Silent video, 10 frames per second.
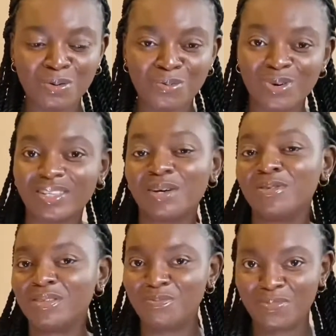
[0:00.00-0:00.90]
what I
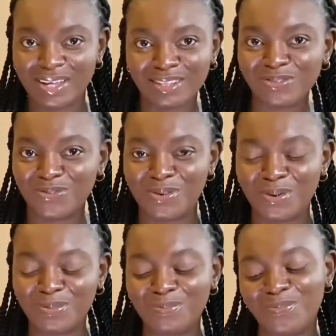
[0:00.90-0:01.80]
was meant for,
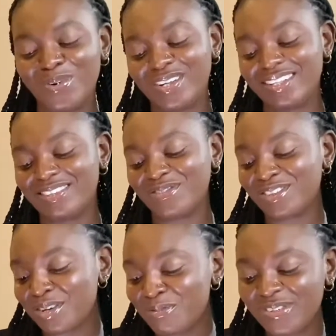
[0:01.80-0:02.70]
but for
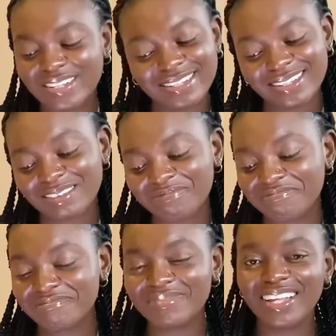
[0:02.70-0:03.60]
some reason
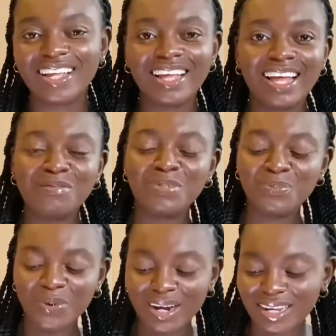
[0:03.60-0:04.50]
I've been
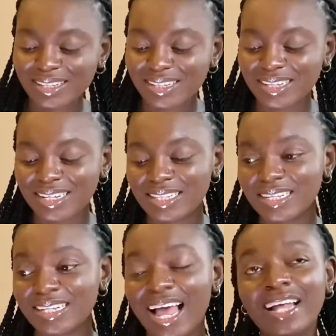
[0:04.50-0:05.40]

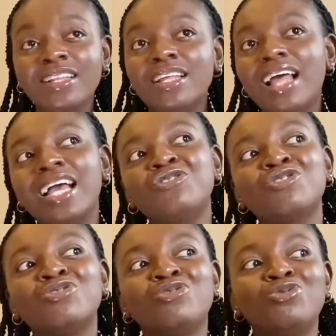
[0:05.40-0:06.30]
procrastinating and I
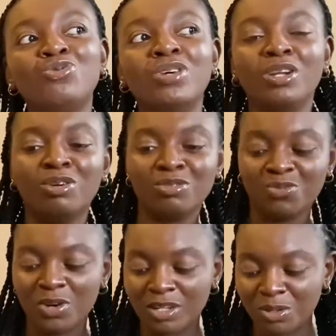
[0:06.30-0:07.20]
just do a lot of
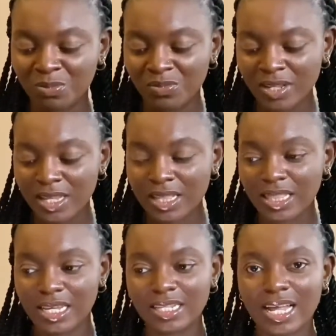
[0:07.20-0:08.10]
random
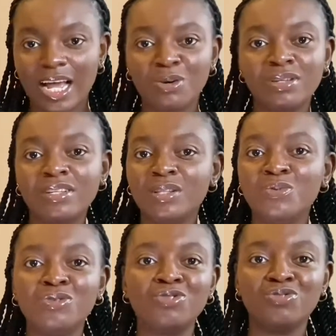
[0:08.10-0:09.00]
things that I honestly
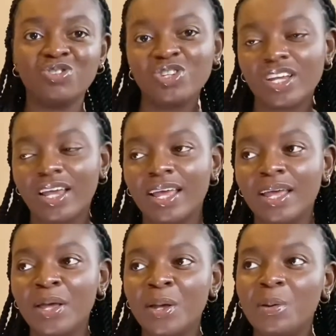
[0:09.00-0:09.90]
want to share.
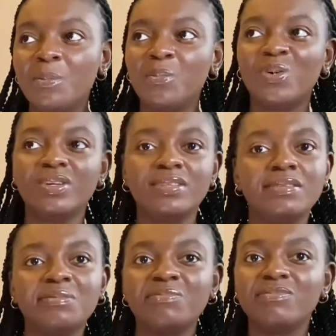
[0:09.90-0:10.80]
But
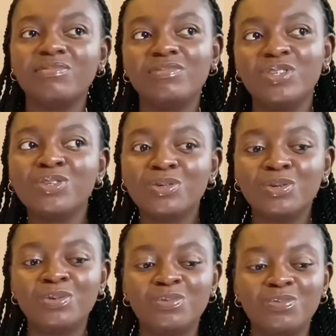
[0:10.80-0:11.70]
you know,